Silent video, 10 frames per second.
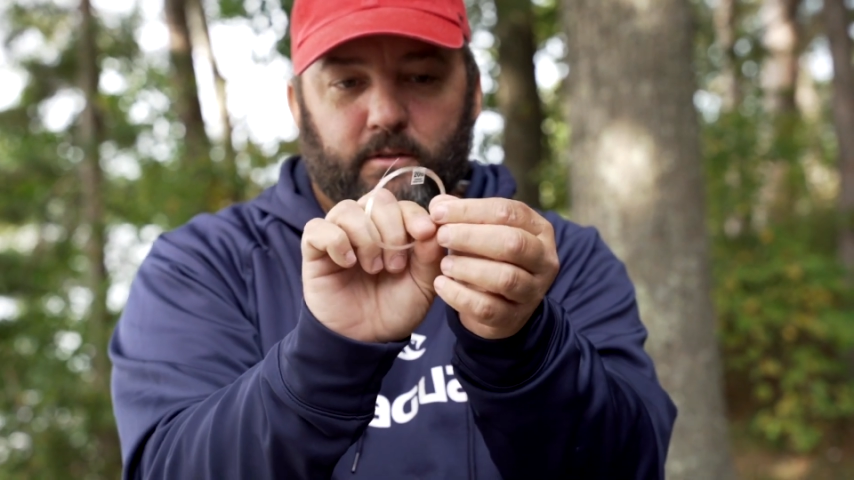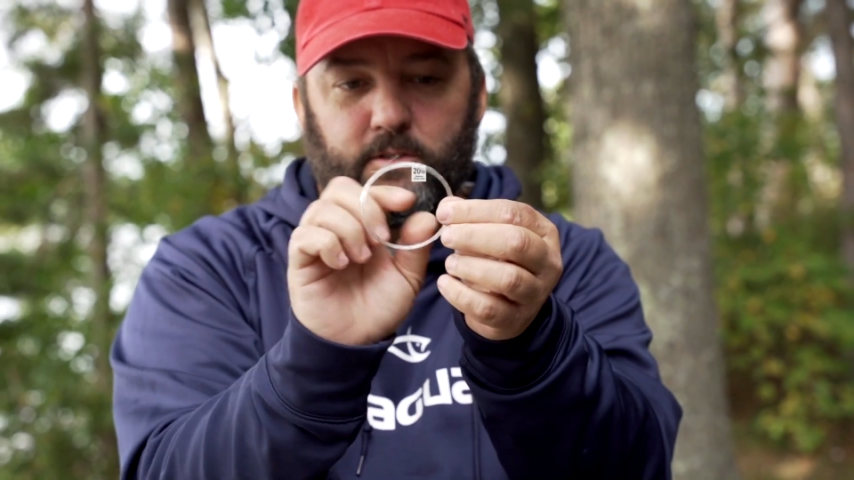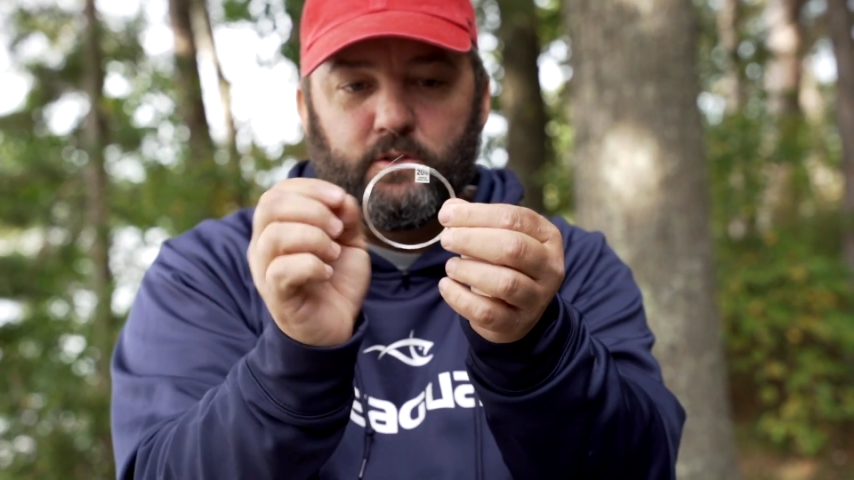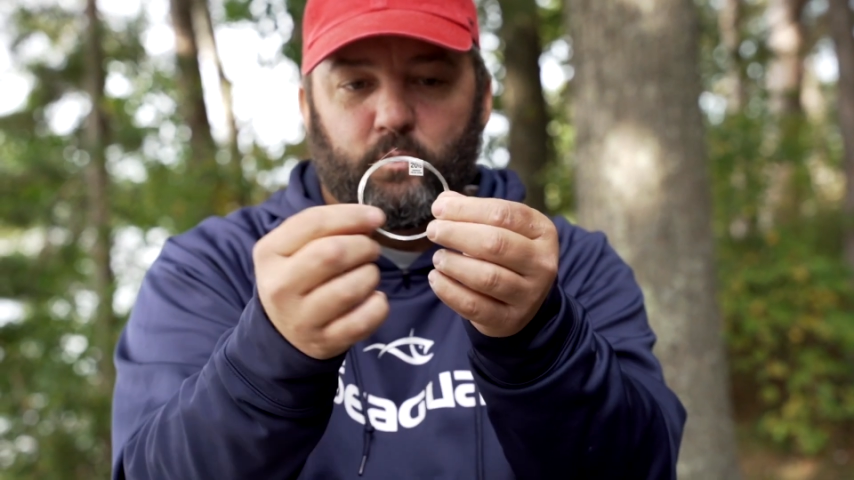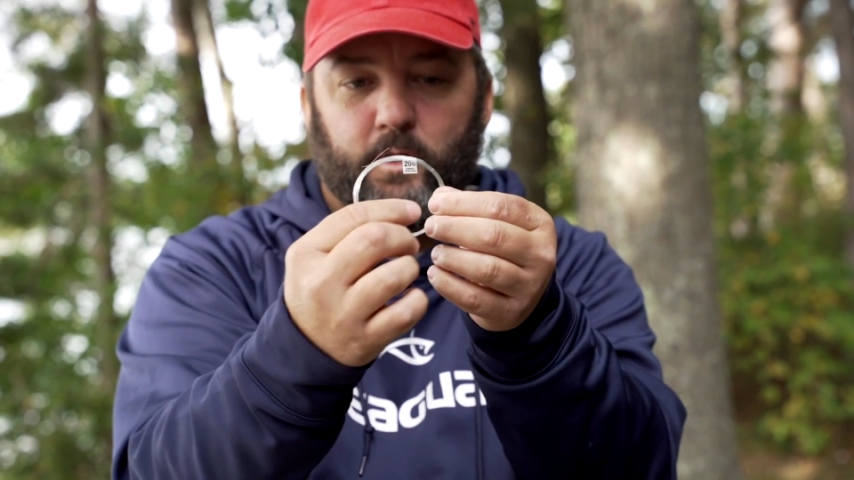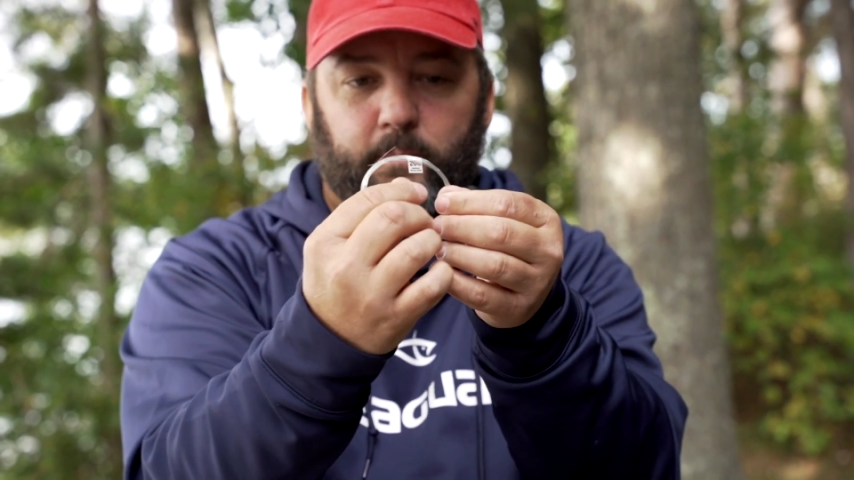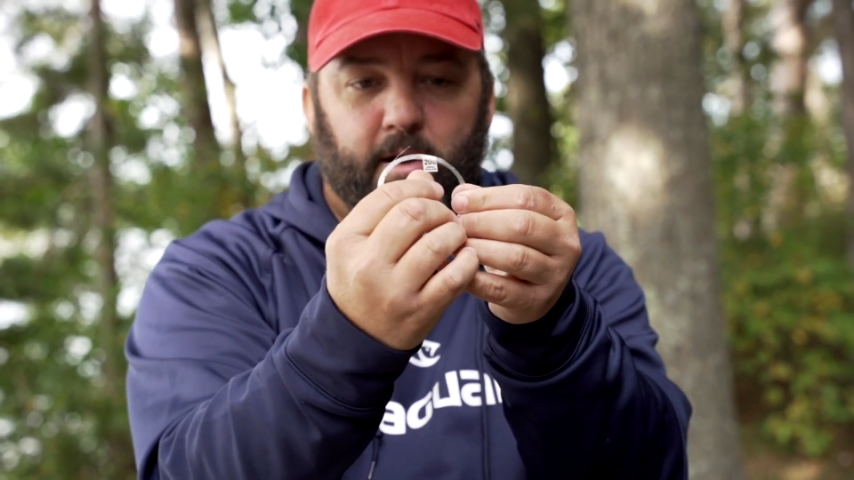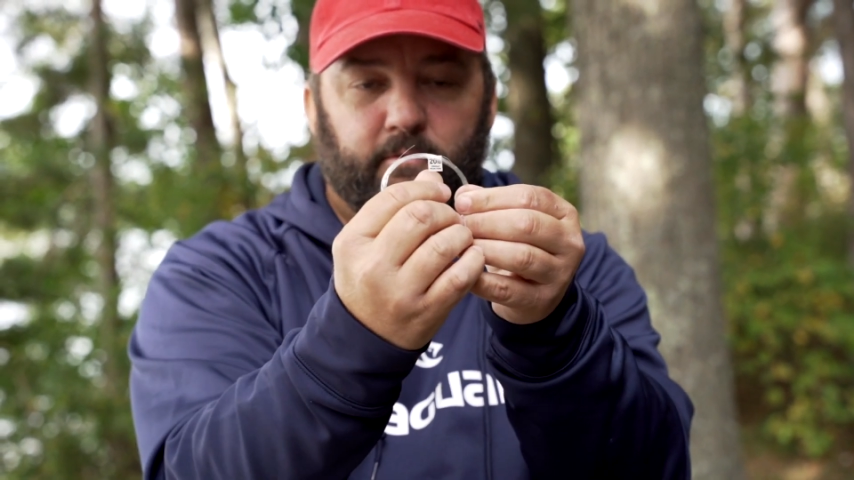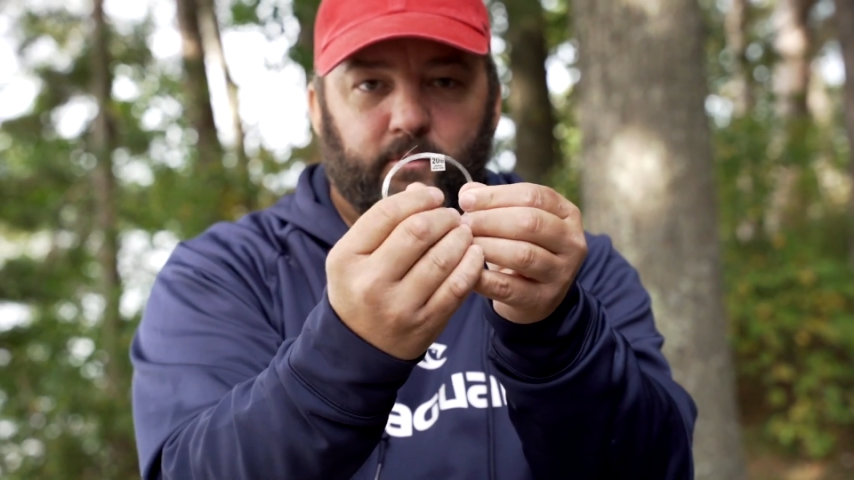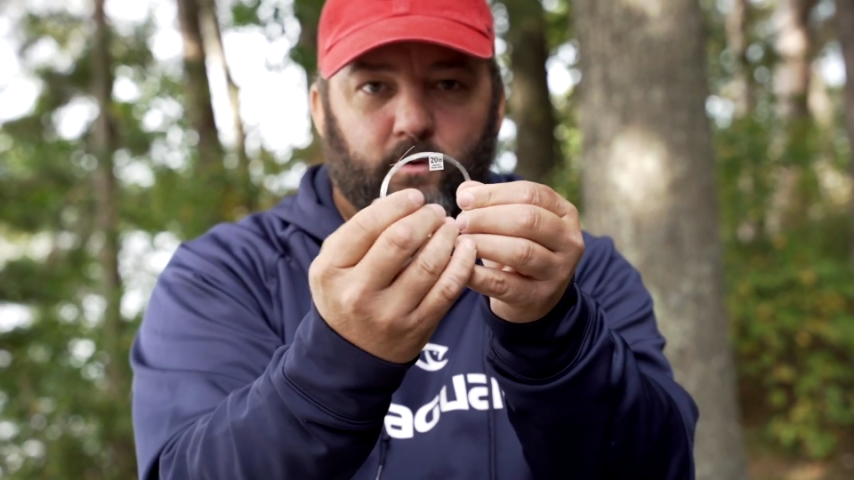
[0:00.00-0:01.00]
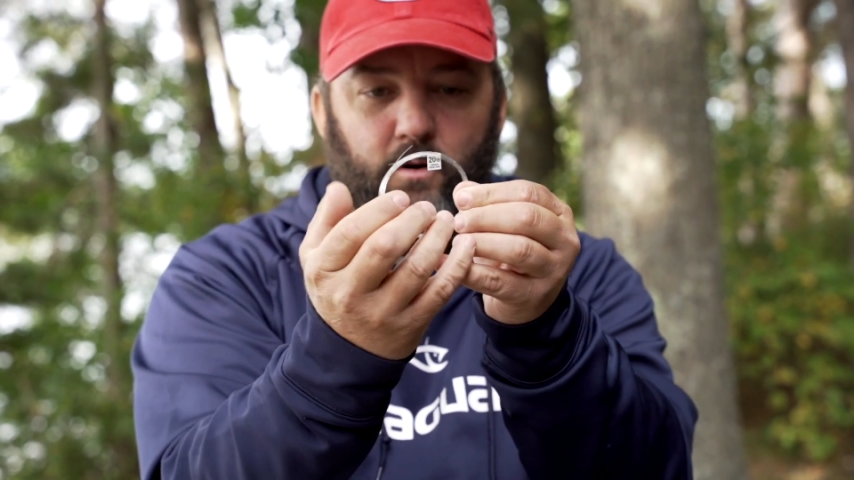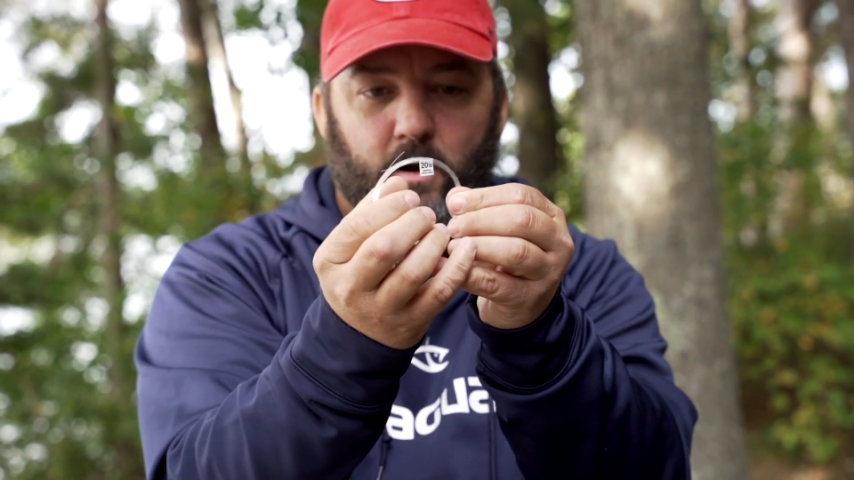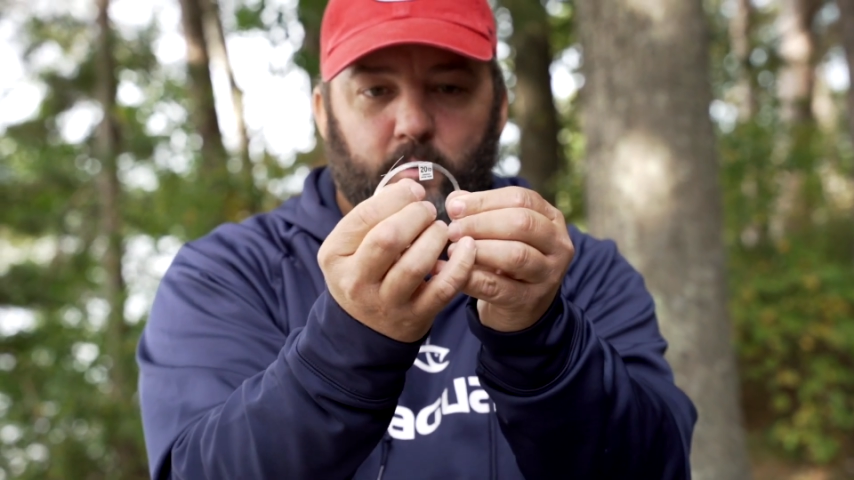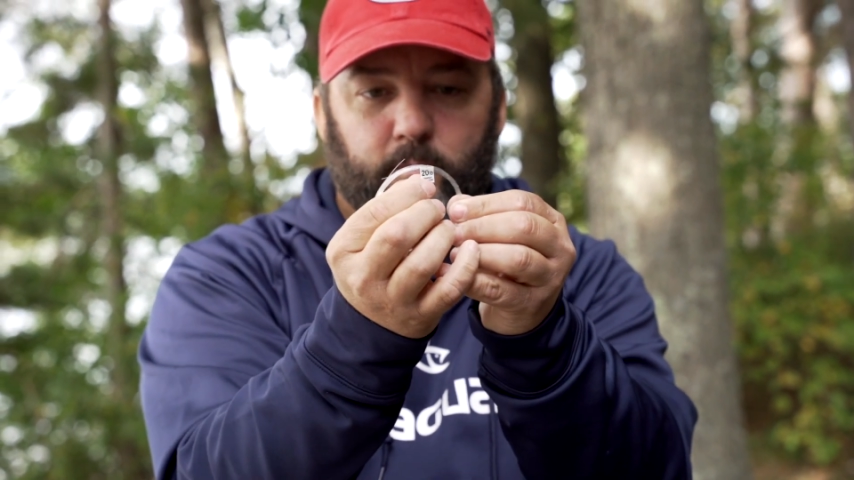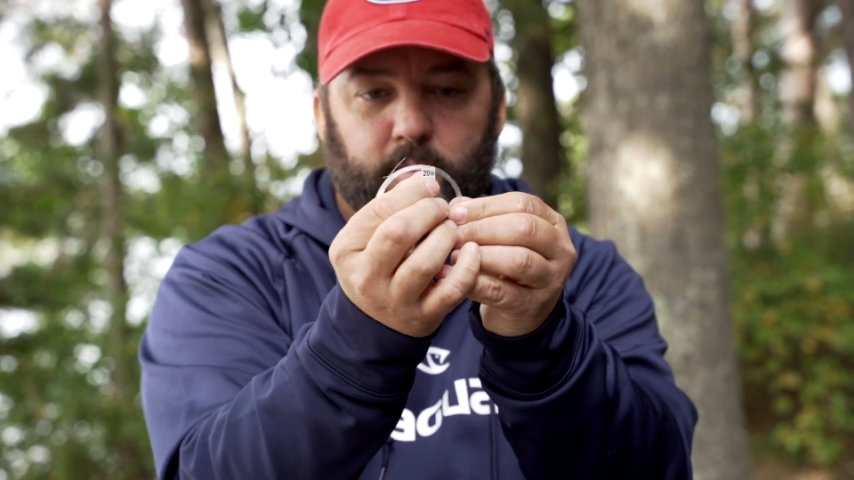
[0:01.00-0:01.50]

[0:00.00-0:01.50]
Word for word: This is 20 pound fluorocarbon,